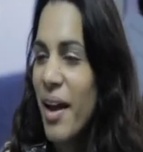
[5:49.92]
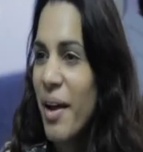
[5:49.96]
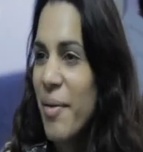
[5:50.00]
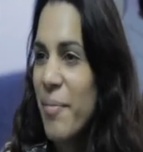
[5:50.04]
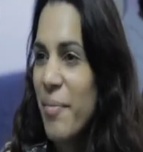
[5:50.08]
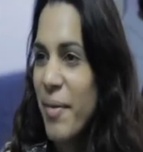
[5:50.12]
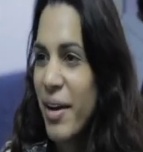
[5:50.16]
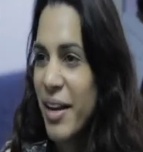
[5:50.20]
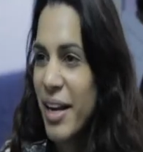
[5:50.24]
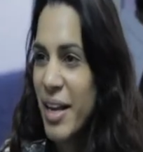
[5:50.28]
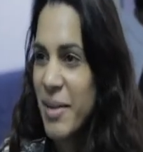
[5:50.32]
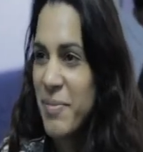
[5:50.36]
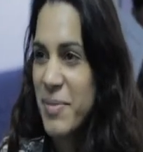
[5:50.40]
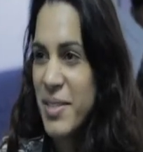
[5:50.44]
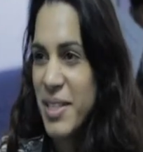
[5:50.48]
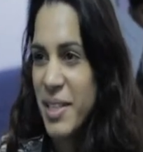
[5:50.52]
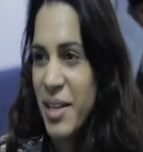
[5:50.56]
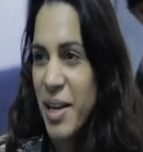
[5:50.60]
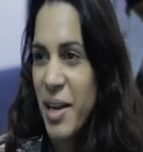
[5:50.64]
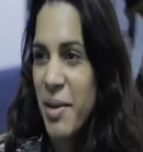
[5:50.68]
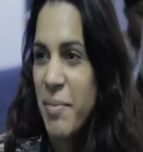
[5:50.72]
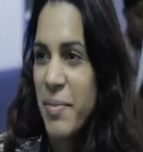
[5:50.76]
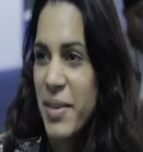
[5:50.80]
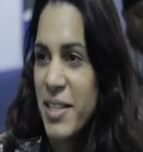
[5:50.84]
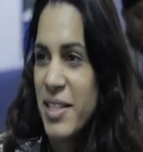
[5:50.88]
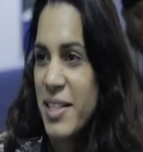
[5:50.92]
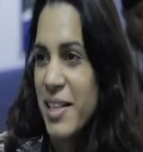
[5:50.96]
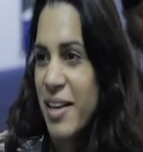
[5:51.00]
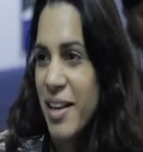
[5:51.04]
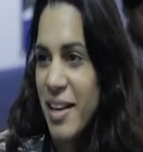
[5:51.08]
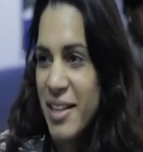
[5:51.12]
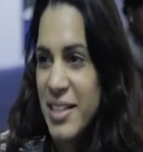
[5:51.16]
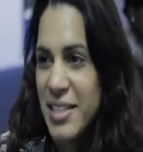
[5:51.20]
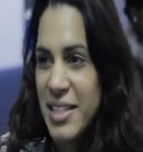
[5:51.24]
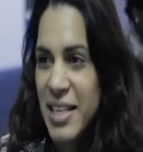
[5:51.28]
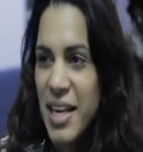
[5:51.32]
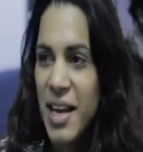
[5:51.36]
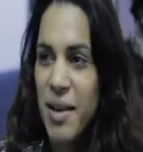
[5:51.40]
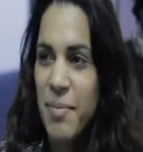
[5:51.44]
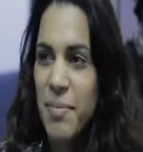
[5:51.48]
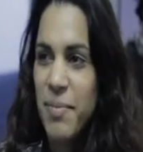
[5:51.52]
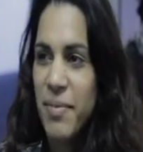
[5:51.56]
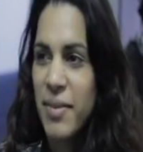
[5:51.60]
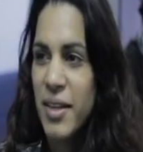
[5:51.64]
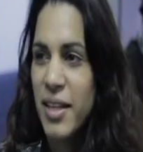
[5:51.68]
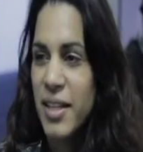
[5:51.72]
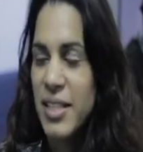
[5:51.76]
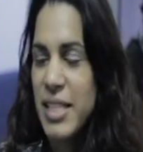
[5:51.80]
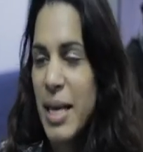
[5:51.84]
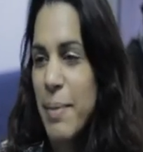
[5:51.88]
my name is Anae Butalati,
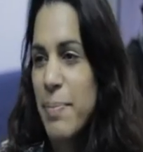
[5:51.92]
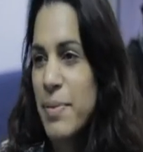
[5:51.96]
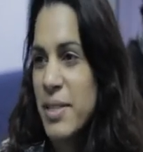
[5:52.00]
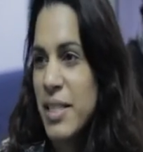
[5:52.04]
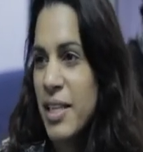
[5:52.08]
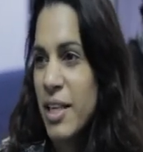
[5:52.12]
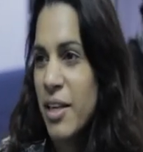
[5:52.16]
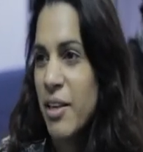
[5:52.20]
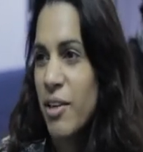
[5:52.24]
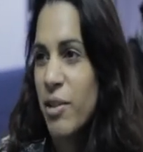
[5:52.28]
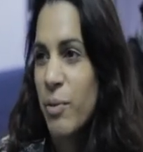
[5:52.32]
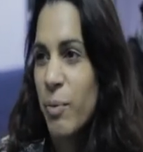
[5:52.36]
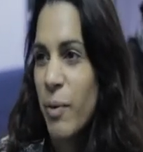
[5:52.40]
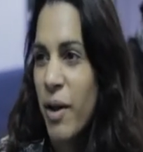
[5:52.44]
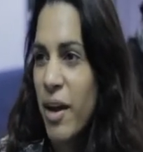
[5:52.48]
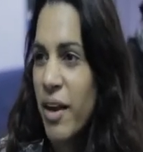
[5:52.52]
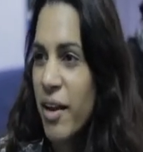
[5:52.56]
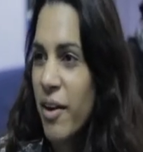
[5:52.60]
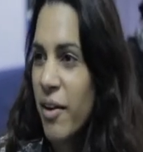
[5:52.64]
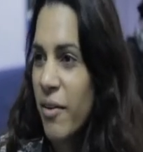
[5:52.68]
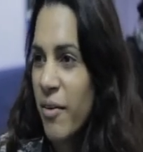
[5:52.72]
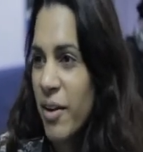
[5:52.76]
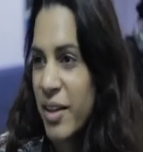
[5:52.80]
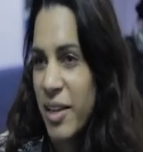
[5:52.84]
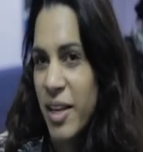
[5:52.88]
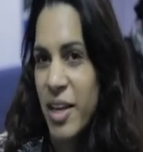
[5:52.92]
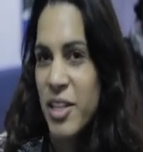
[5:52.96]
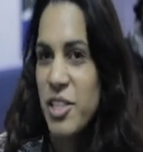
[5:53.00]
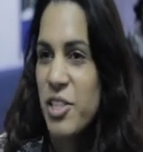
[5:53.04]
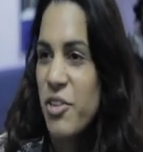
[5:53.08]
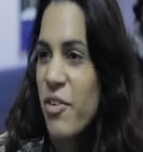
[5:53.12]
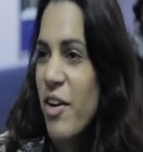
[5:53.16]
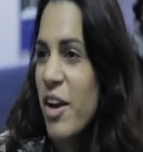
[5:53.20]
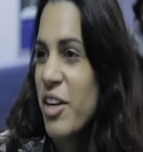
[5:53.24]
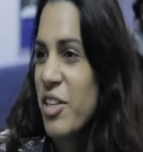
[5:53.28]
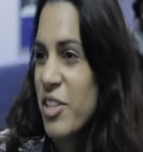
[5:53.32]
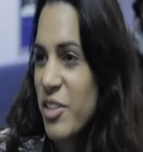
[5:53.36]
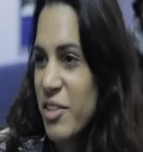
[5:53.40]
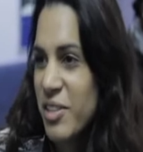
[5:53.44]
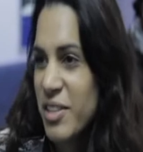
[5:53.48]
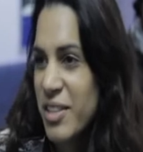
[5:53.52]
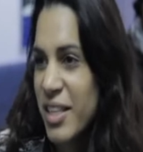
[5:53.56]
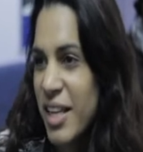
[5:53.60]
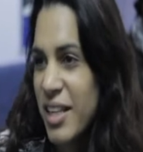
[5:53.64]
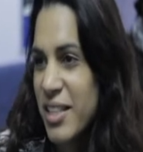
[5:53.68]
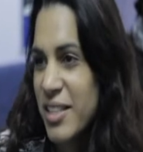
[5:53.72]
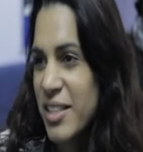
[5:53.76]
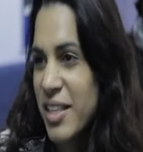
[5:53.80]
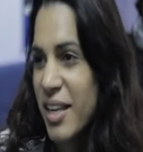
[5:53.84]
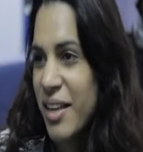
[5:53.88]
I'm the Deputy Youth Worker at the Underground Youth
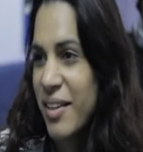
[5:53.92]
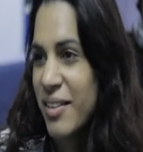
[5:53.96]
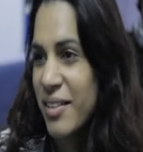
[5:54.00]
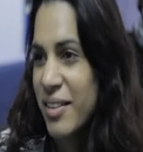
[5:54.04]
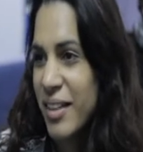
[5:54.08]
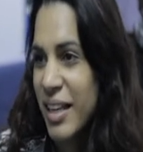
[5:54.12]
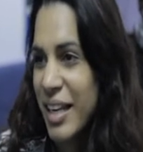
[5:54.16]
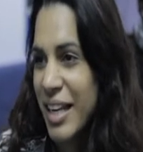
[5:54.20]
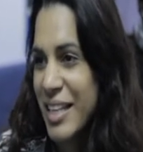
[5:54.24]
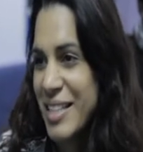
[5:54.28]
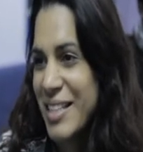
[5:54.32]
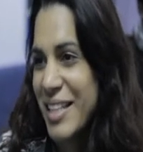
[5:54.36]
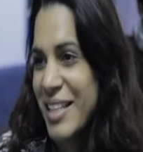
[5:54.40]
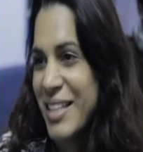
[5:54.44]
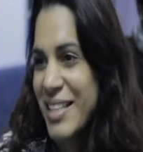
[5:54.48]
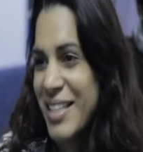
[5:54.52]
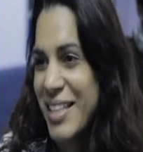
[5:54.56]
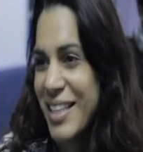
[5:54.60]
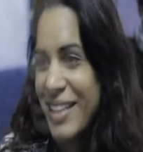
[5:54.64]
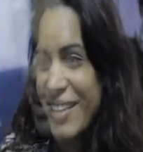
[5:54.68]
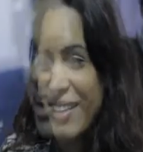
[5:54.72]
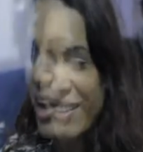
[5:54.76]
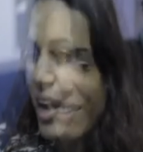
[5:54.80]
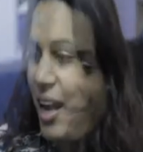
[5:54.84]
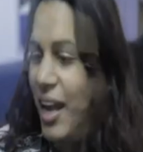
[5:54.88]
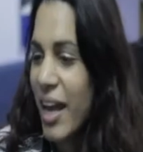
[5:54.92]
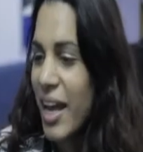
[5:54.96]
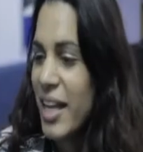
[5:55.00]
Centre in Islington.